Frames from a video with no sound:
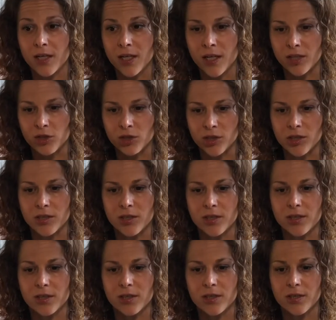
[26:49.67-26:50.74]
It's just
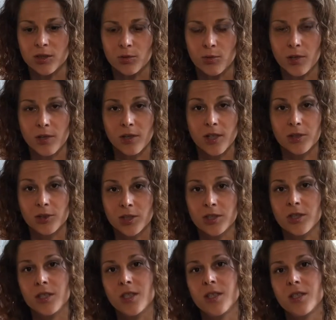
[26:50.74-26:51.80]
because we are
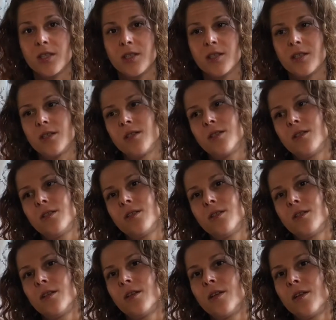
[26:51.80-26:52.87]
electricity.
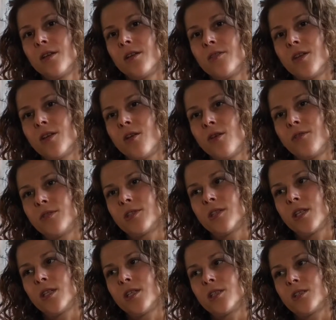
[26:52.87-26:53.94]
Then all of a
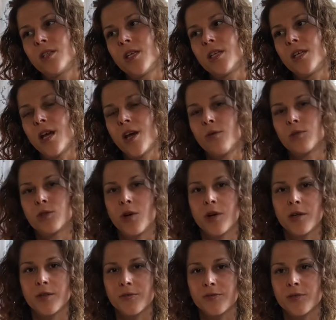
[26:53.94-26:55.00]
sudden it's like, yeah, it was
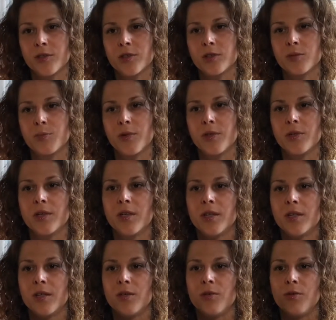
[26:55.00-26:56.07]
hard at first, but
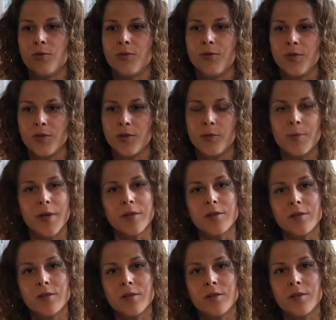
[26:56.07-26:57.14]
you feel
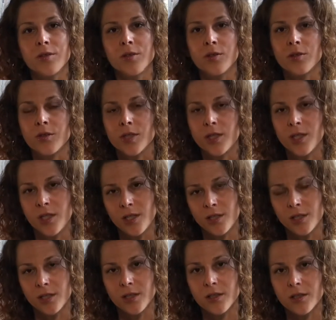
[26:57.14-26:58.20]
better. You're
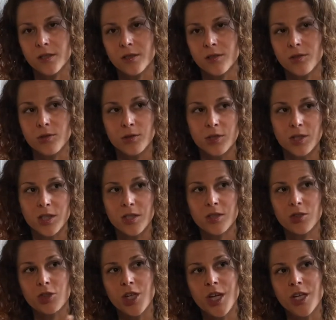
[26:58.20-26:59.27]
healing. You see the
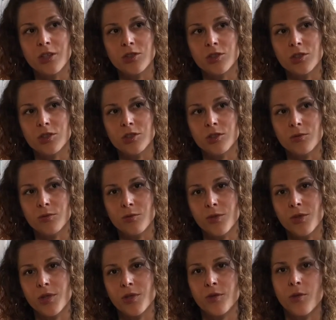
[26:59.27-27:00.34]
changes
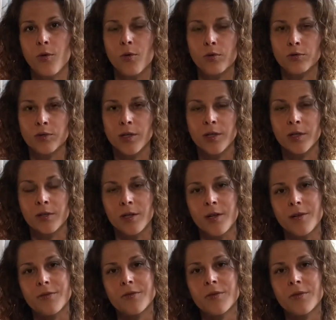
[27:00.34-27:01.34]
within your whole entire life.